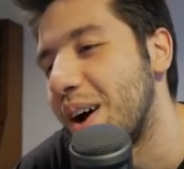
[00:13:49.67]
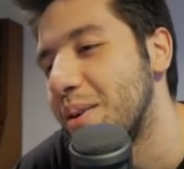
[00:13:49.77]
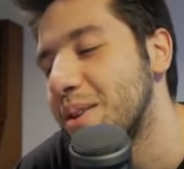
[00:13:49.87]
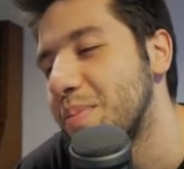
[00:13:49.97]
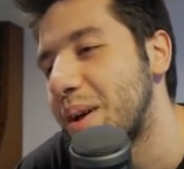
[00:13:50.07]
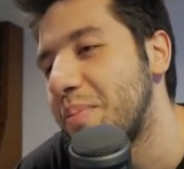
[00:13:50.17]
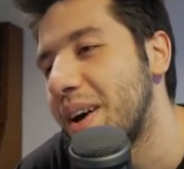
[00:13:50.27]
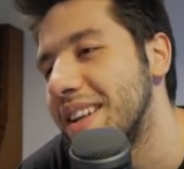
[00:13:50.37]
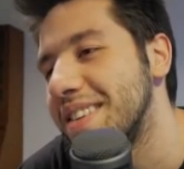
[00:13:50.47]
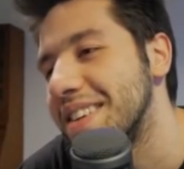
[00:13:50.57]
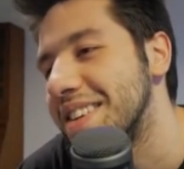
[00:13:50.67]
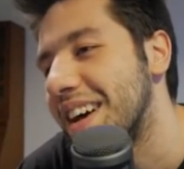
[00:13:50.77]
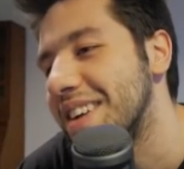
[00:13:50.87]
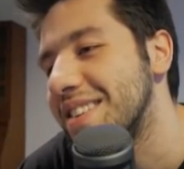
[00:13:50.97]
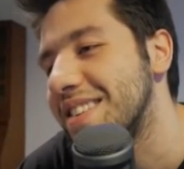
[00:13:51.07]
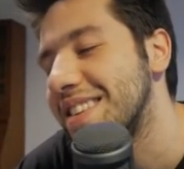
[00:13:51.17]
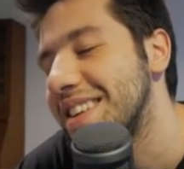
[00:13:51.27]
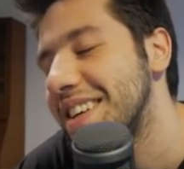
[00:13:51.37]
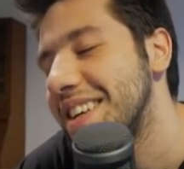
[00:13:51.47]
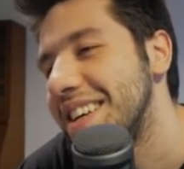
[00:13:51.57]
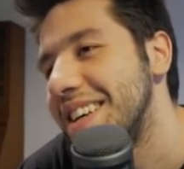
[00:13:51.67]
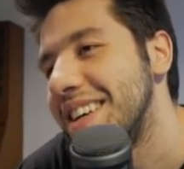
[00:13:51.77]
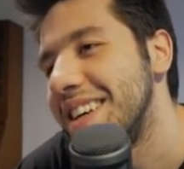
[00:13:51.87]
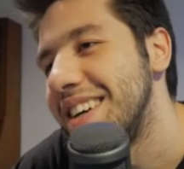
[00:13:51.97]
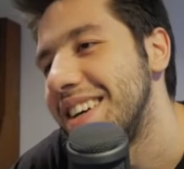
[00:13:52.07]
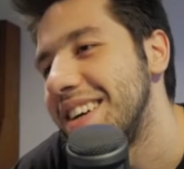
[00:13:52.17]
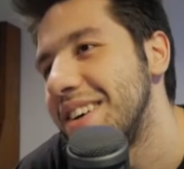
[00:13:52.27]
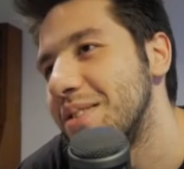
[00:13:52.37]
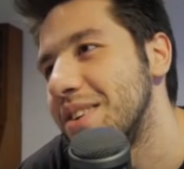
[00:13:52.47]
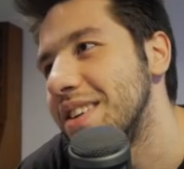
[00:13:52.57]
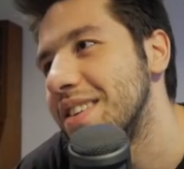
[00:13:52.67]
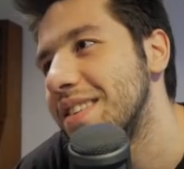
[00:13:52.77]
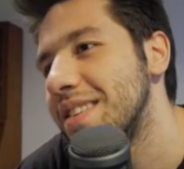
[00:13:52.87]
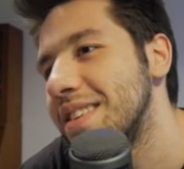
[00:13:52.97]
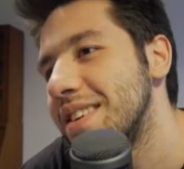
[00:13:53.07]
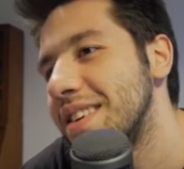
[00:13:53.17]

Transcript: I wanted to play Penitent. I just... Oh, jeez.